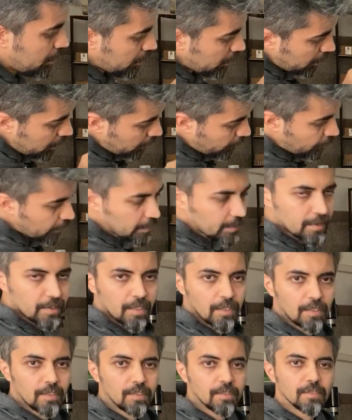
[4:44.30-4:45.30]
it will
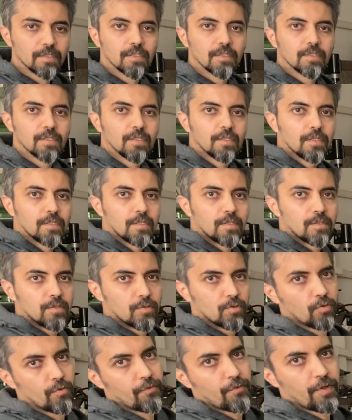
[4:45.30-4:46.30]
start
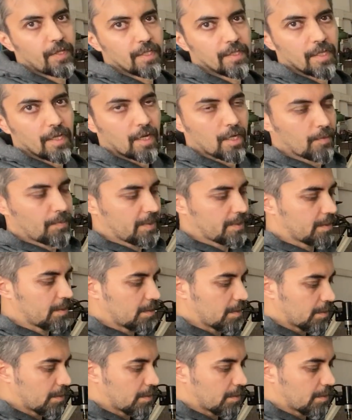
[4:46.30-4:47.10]
to fill the IBC.